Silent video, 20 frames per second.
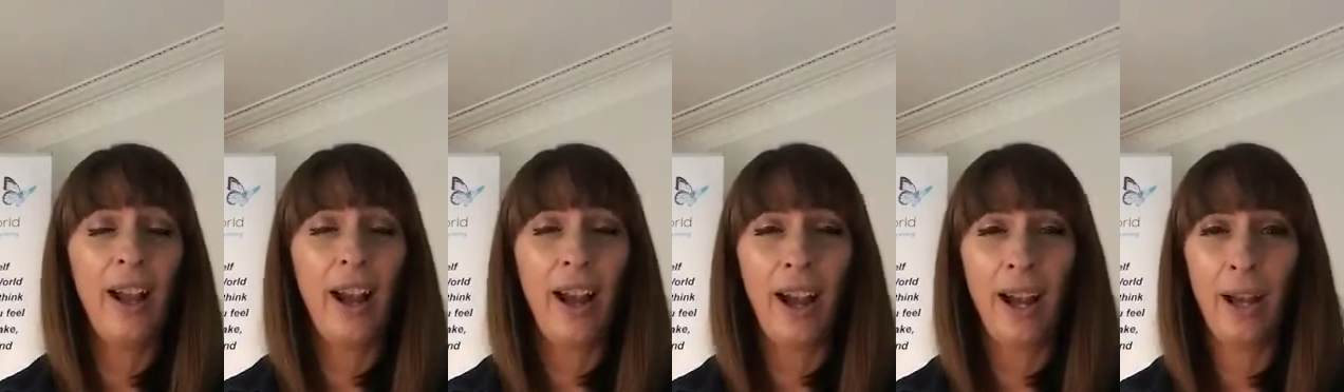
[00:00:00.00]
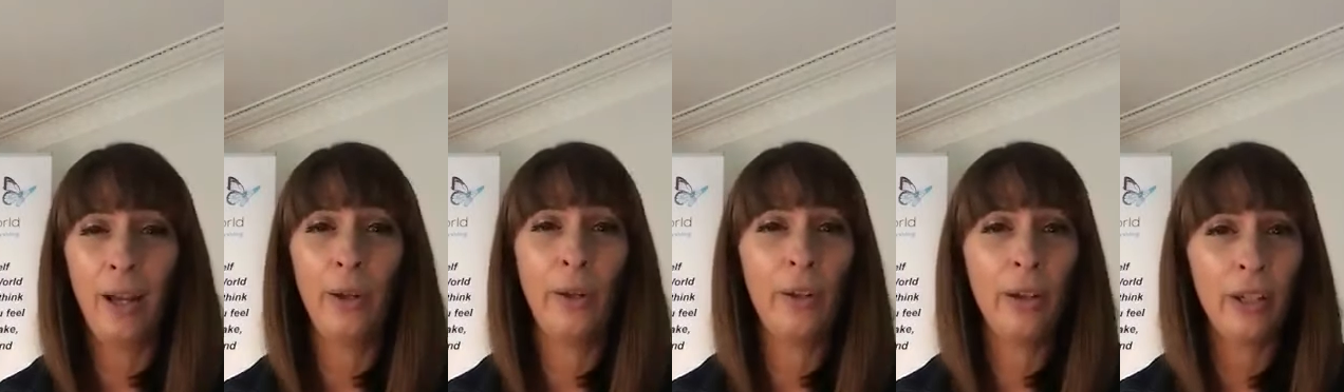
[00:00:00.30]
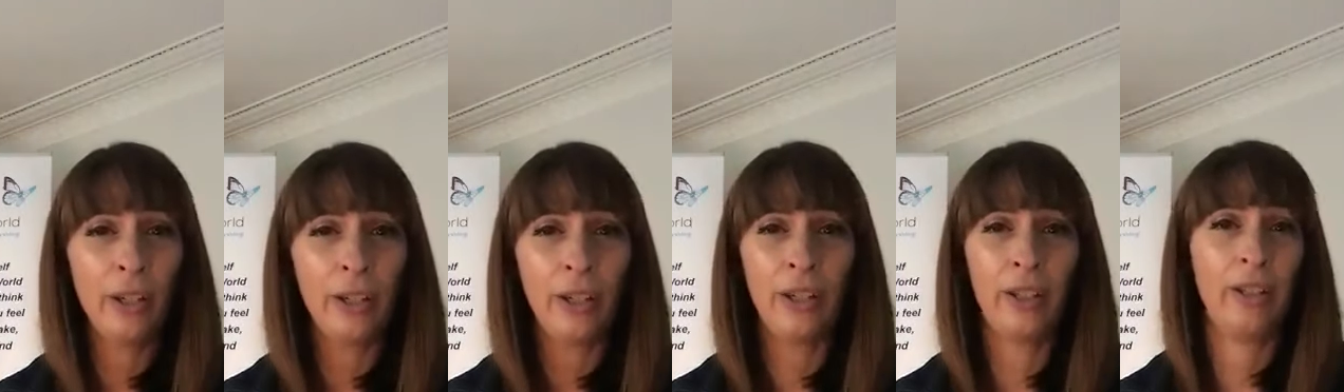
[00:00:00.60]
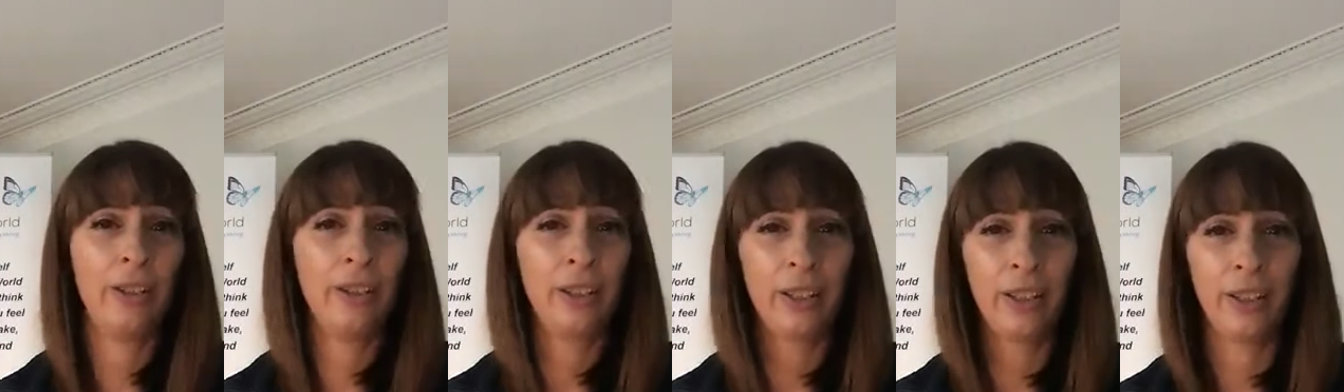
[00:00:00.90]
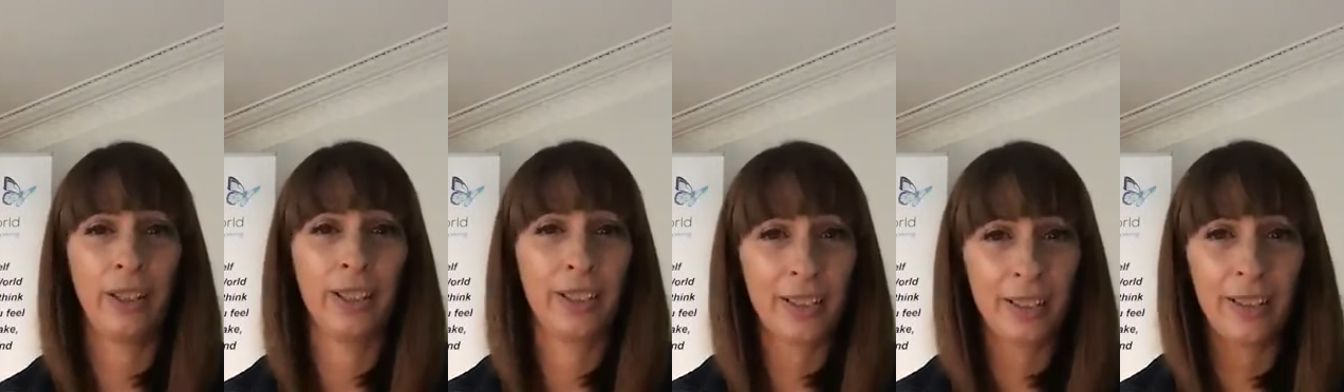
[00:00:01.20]
how on earth can
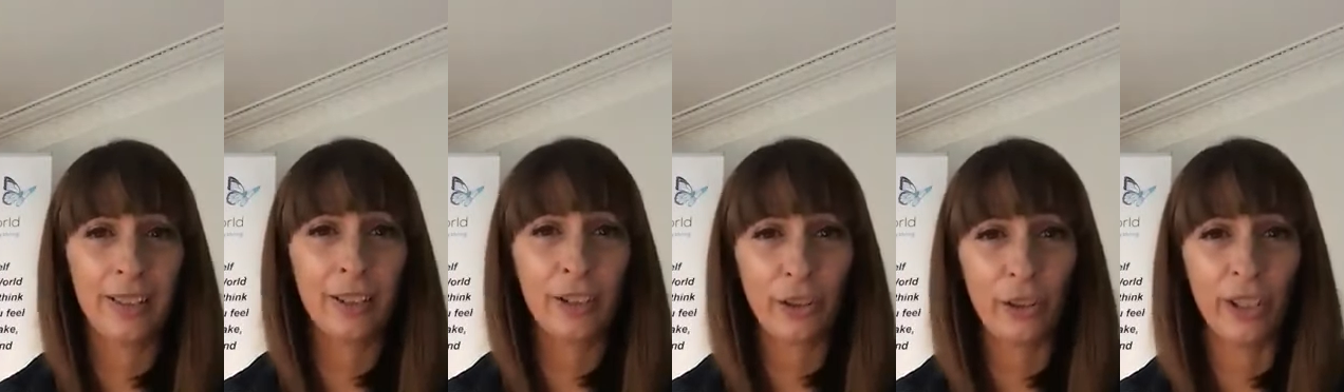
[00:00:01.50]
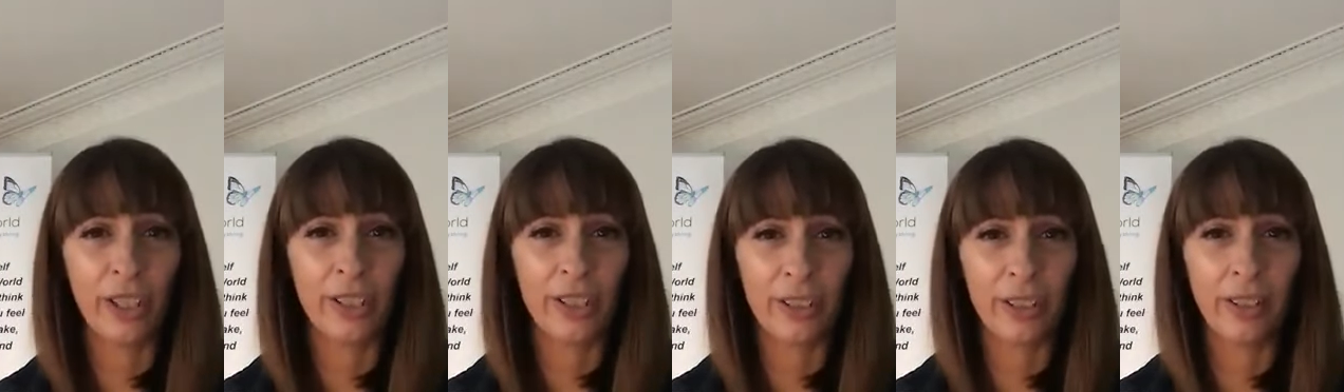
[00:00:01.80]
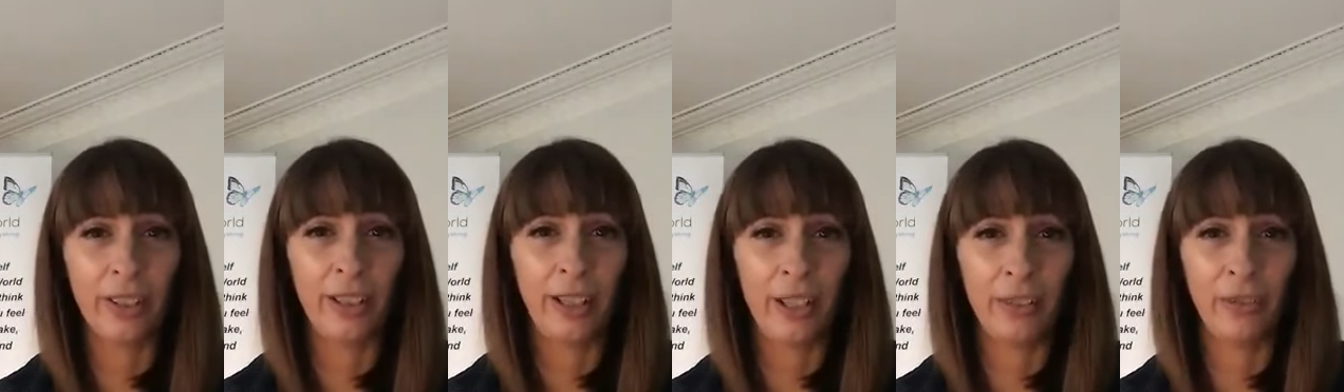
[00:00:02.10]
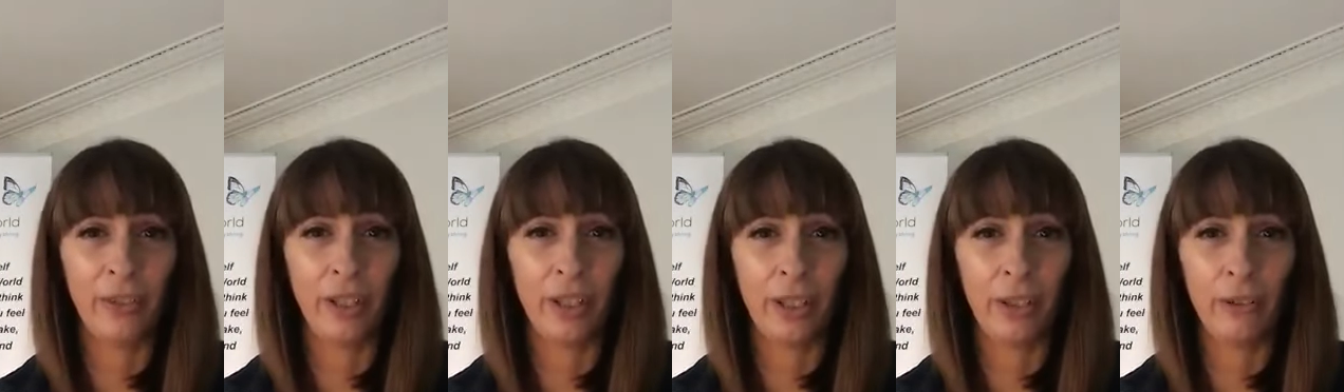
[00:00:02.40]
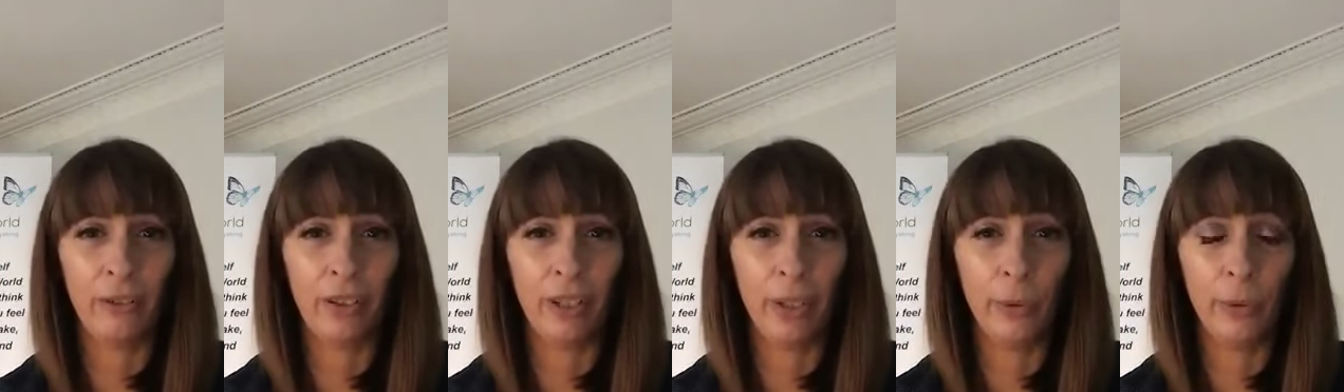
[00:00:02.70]
I start creating the life that I
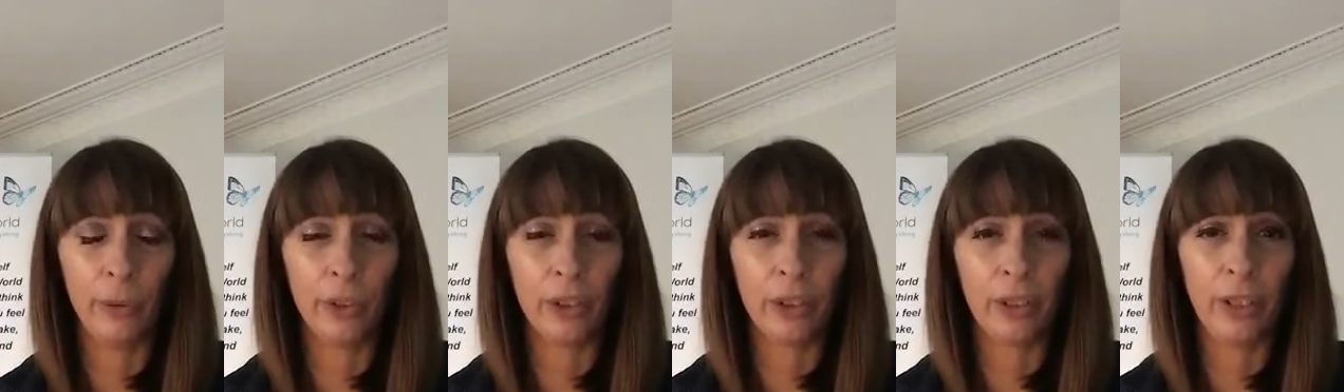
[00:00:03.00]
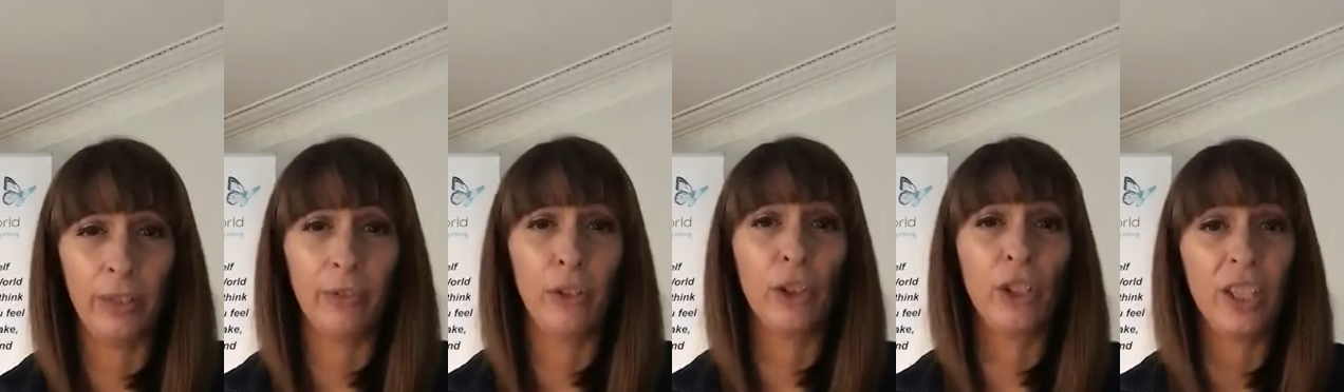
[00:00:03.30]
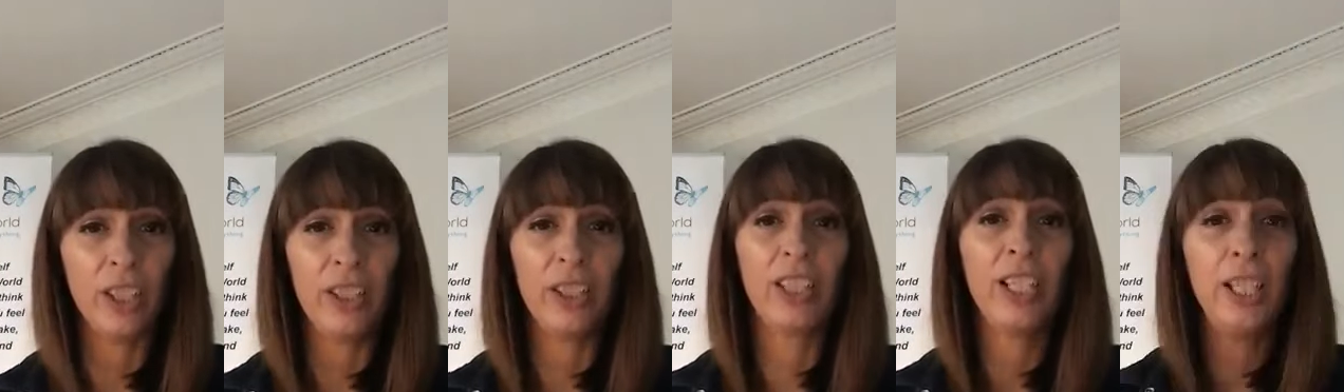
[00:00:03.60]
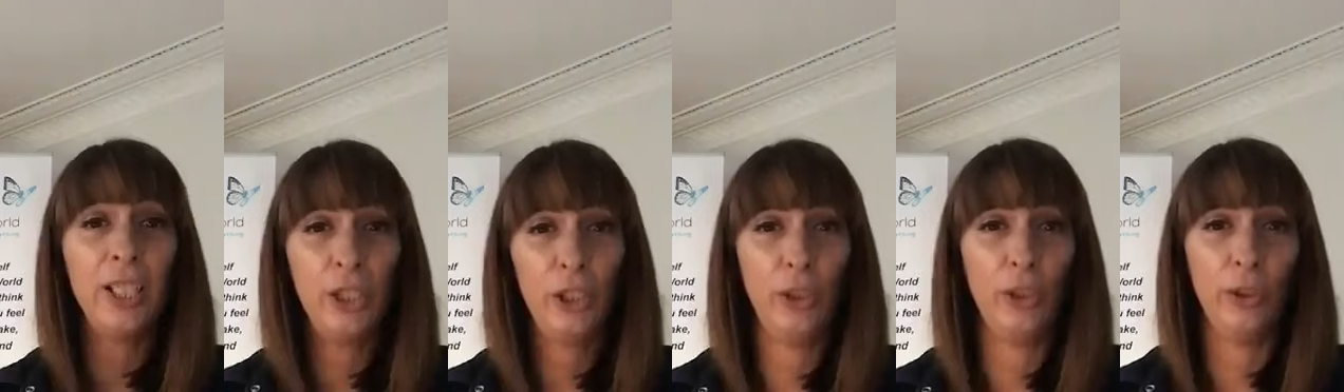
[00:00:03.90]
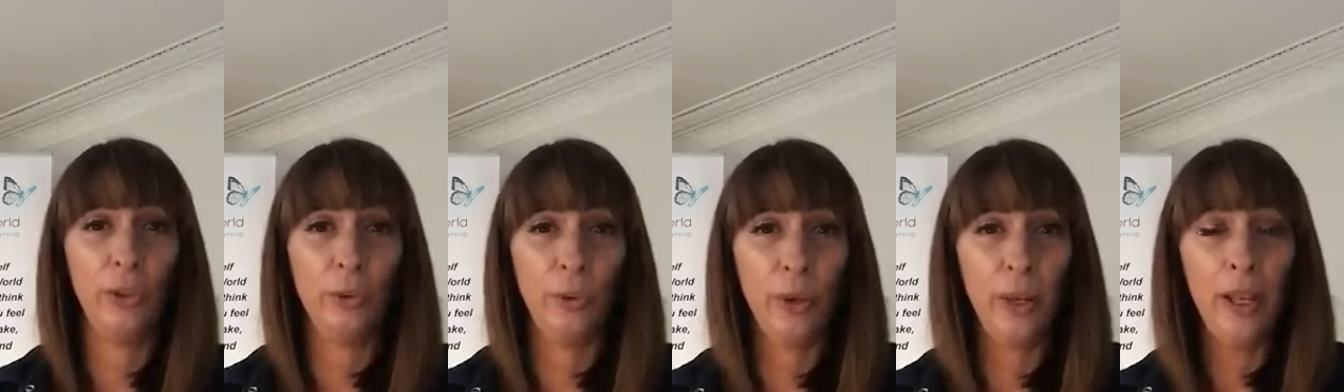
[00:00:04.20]
really want to live or
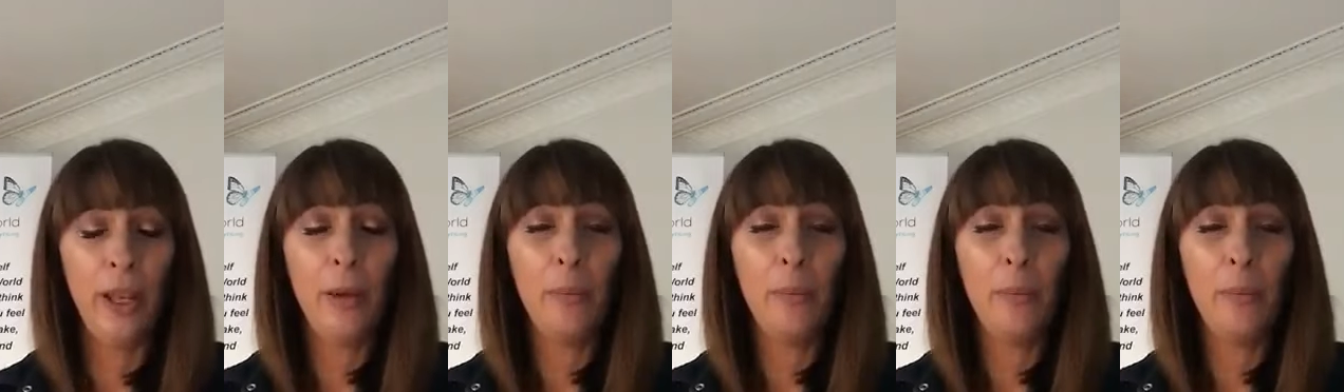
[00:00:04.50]
continue